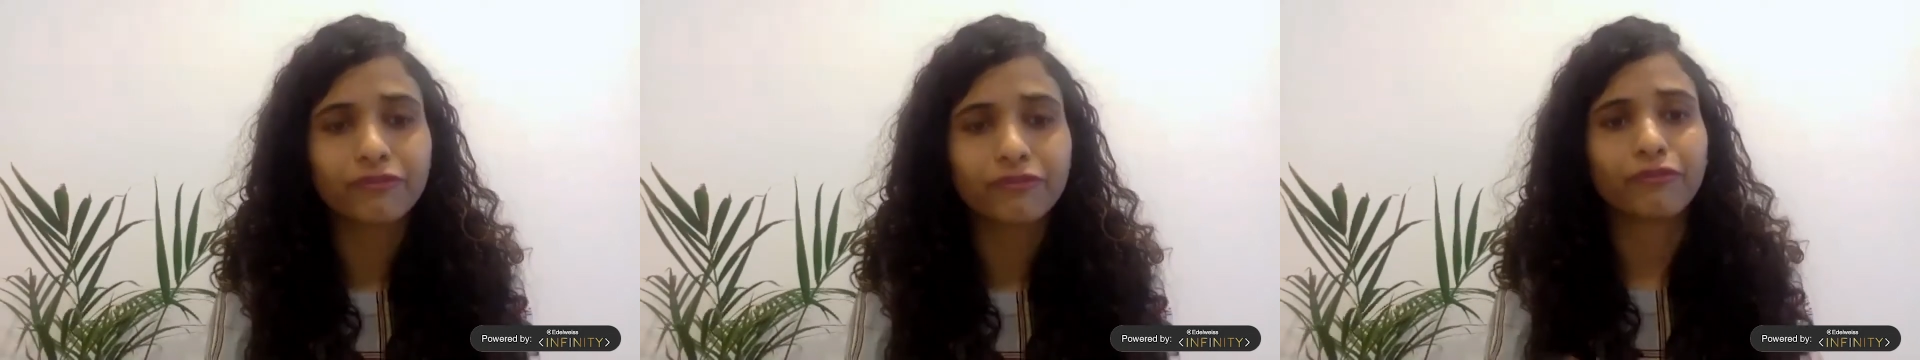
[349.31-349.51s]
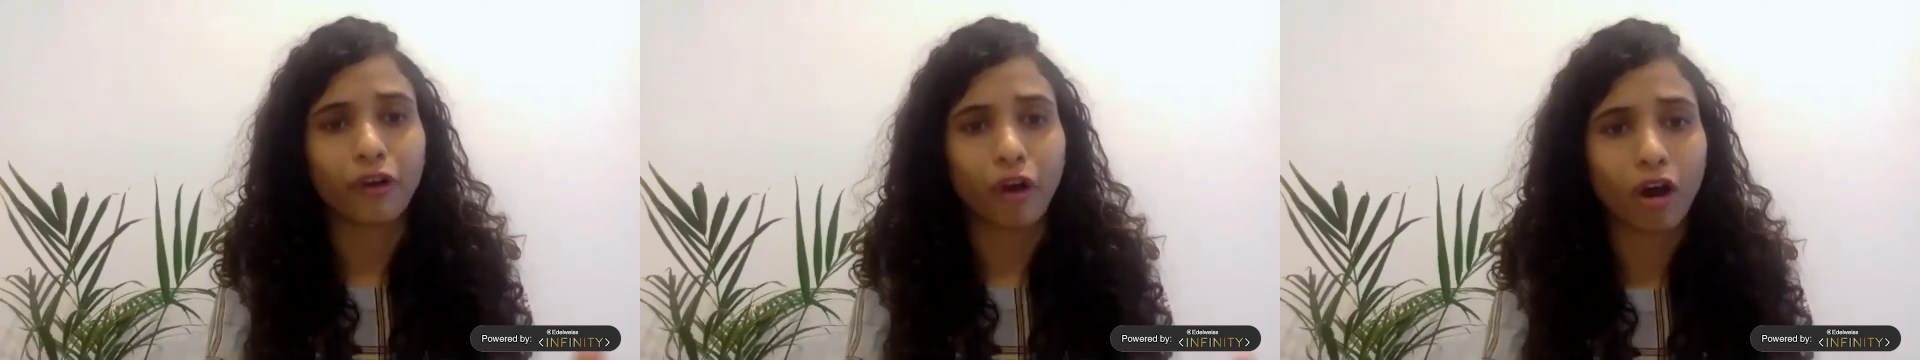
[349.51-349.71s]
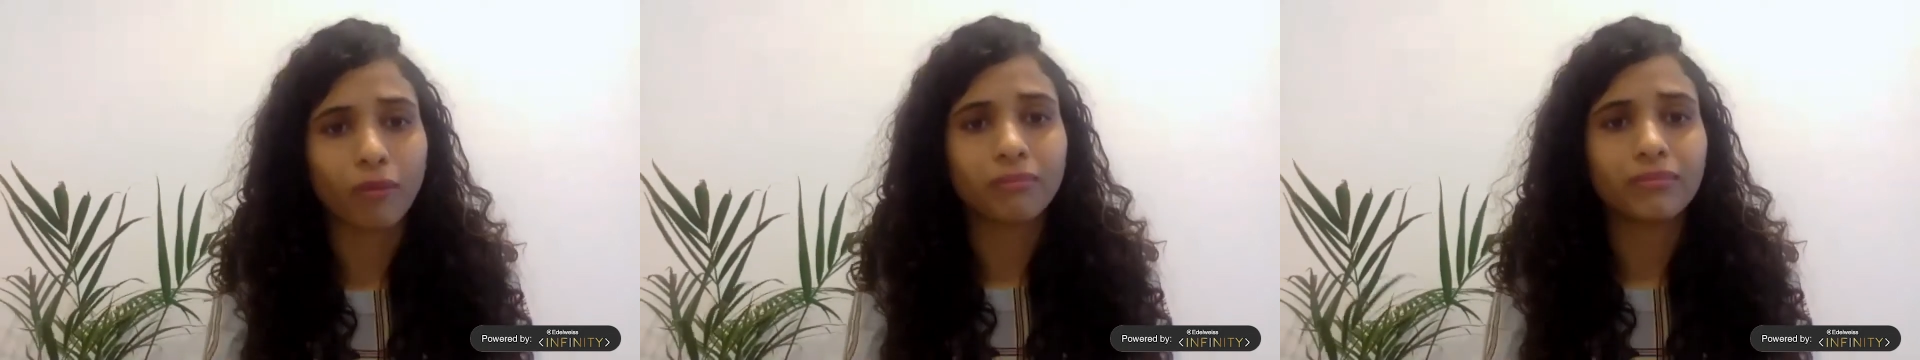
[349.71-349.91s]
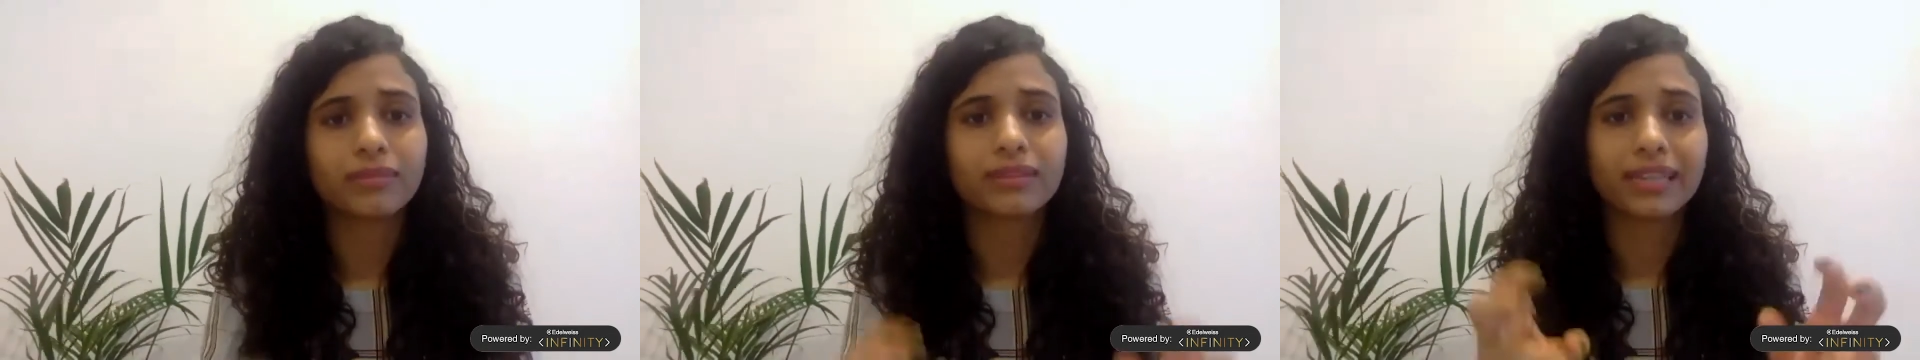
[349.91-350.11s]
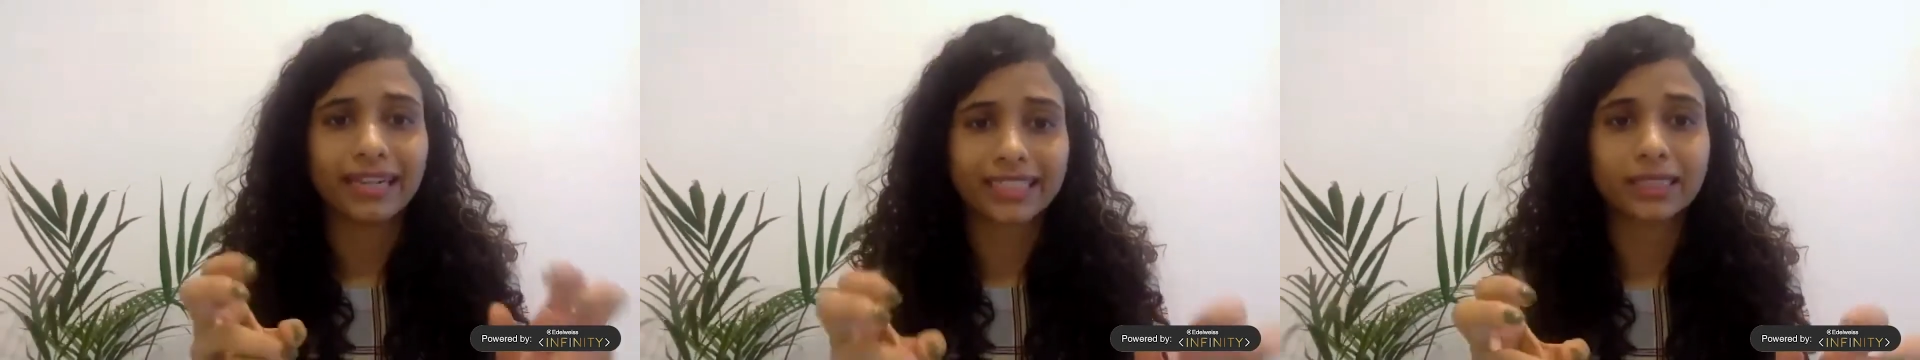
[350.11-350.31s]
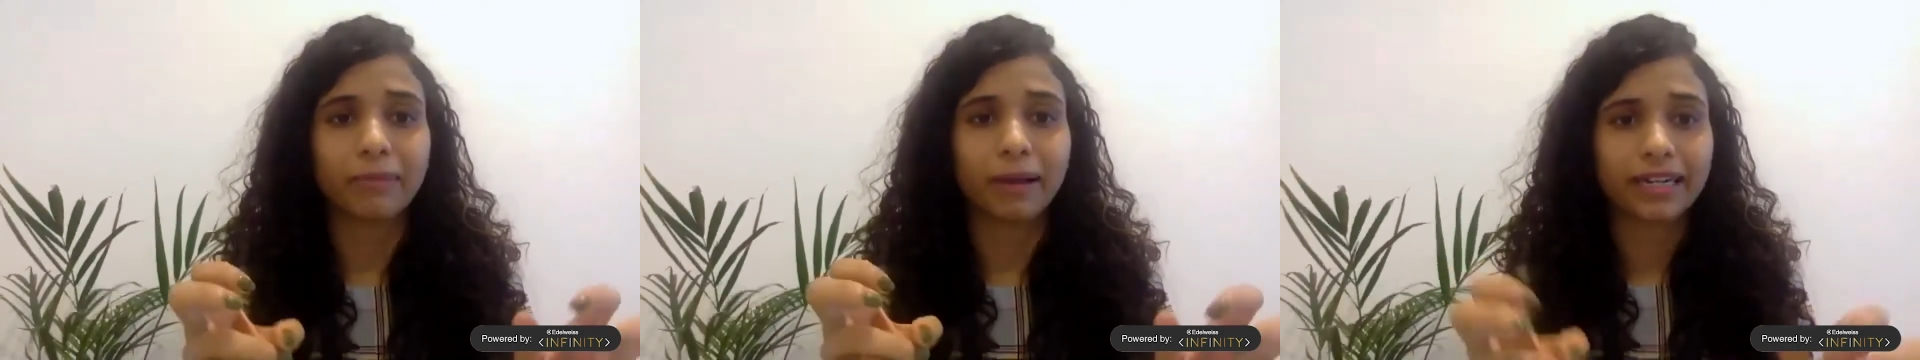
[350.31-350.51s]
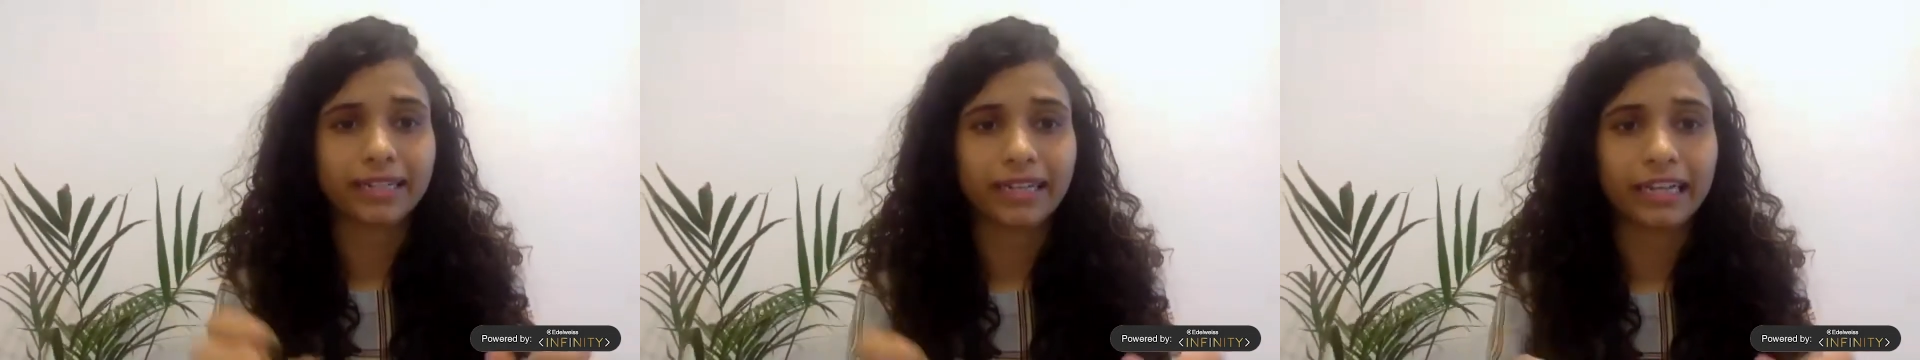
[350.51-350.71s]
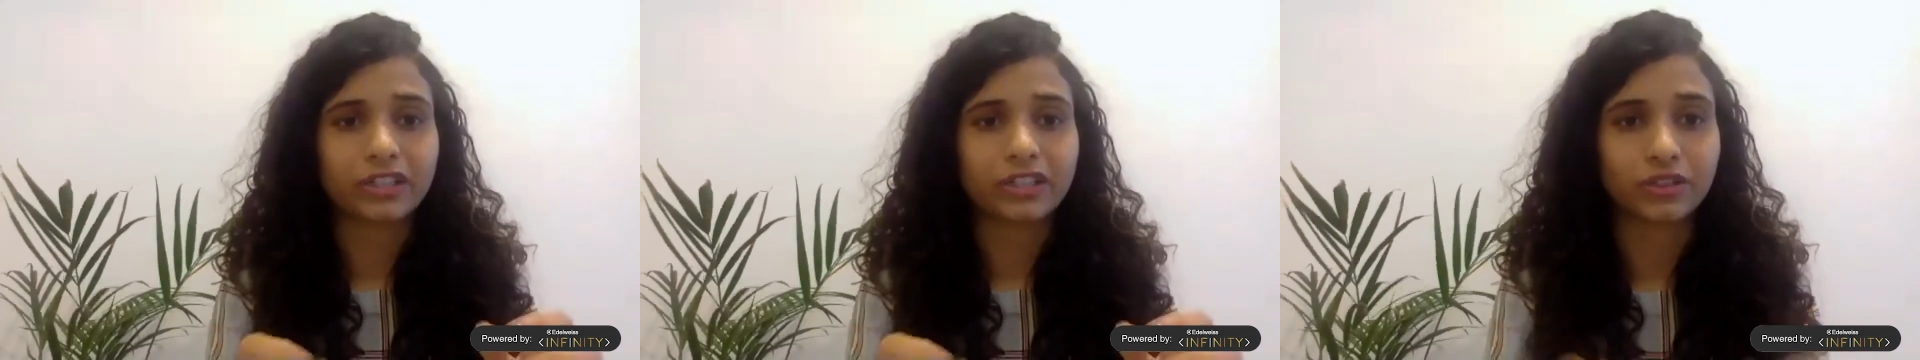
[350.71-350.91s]
from the
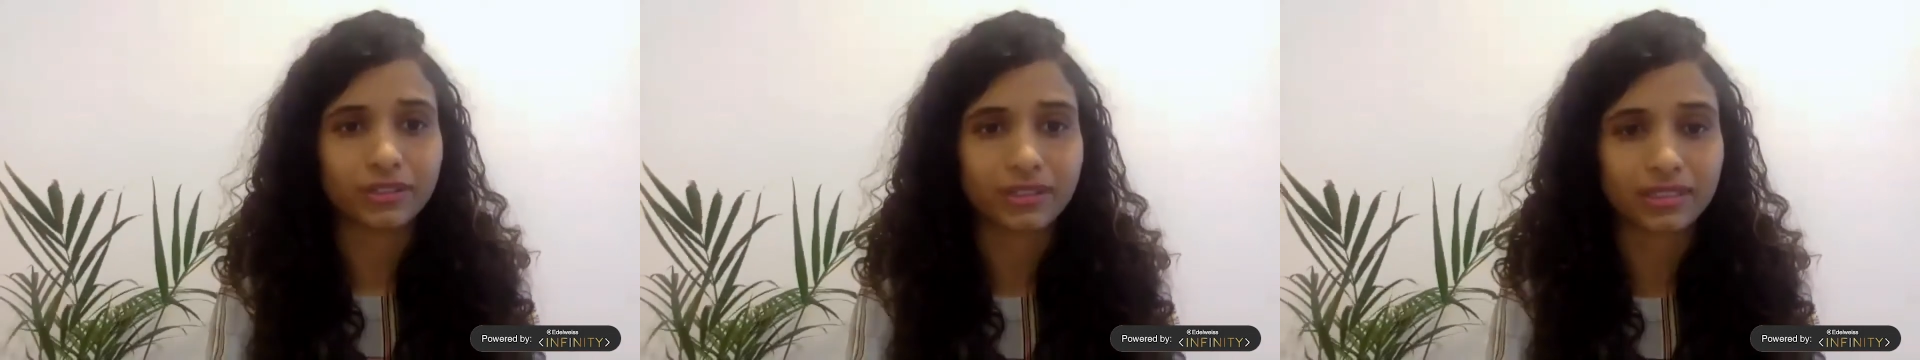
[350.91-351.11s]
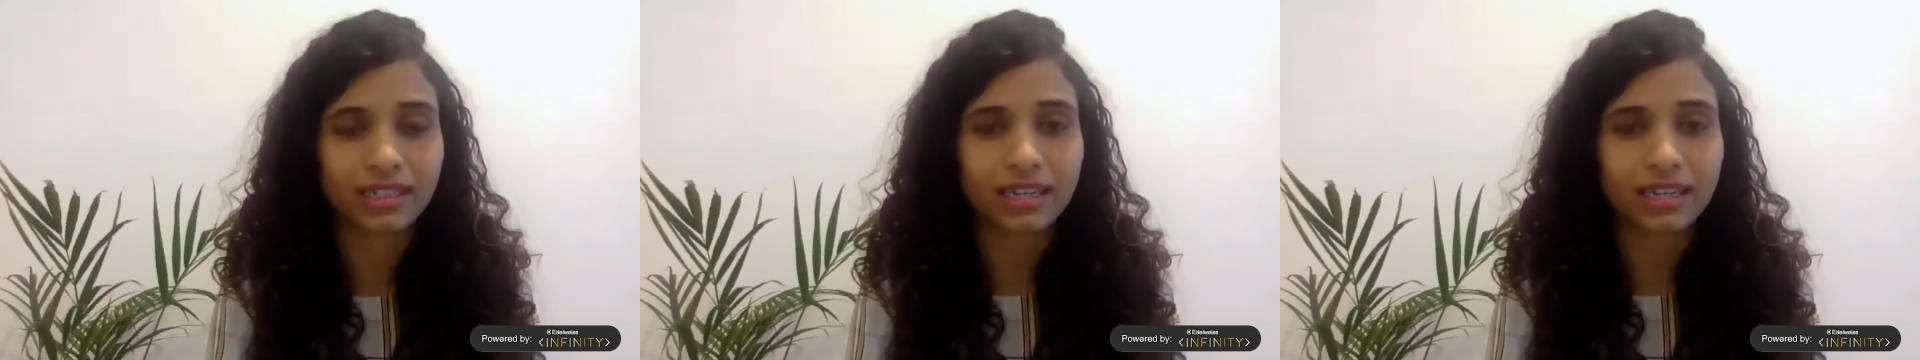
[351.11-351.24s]
expectations?